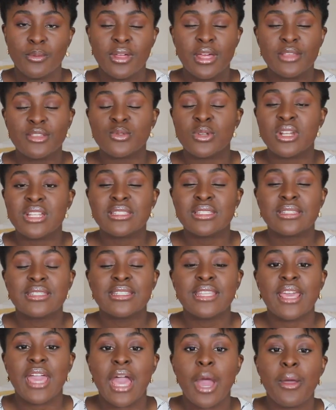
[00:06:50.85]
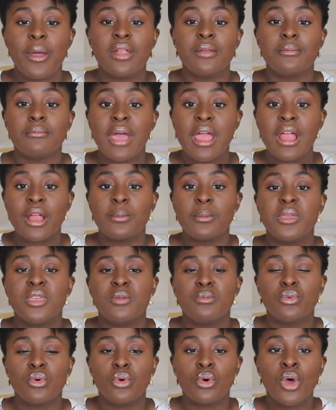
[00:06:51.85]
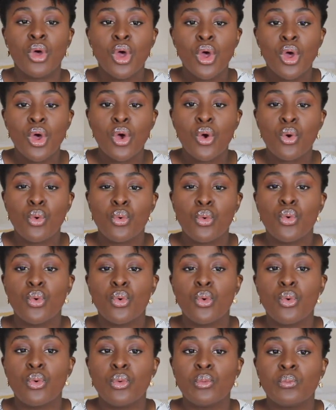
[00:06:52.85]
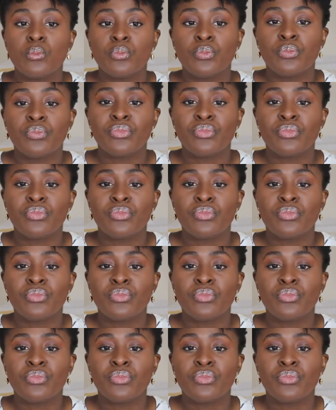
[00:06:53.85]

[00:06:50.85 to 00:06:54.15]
but I just wanted to say how I admire people who